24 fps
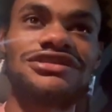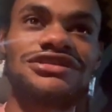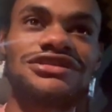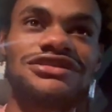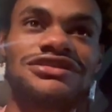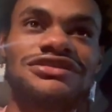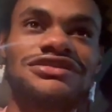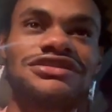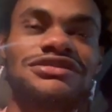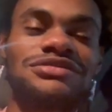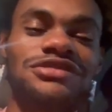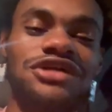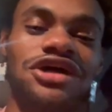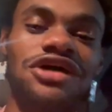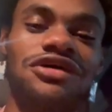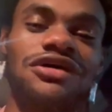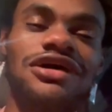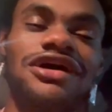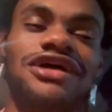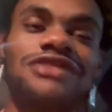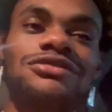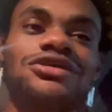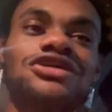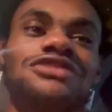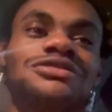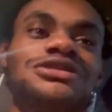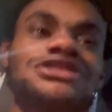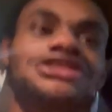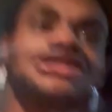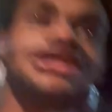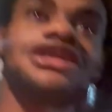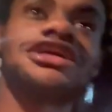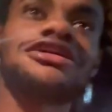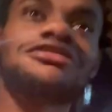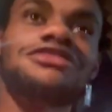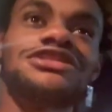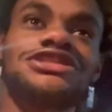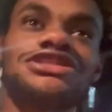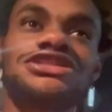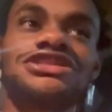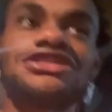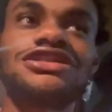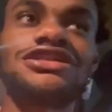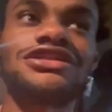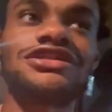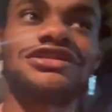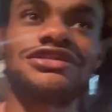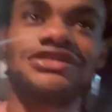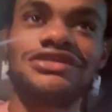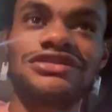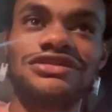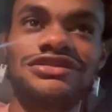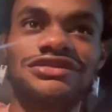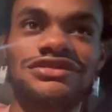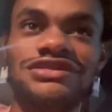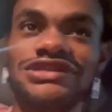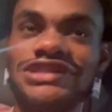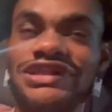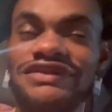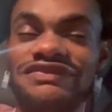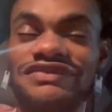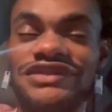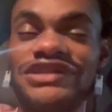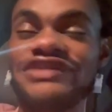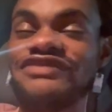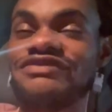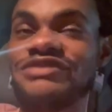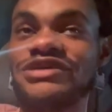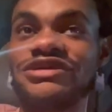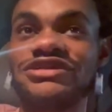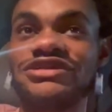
some of the Gohan moments, which uh, if you've been on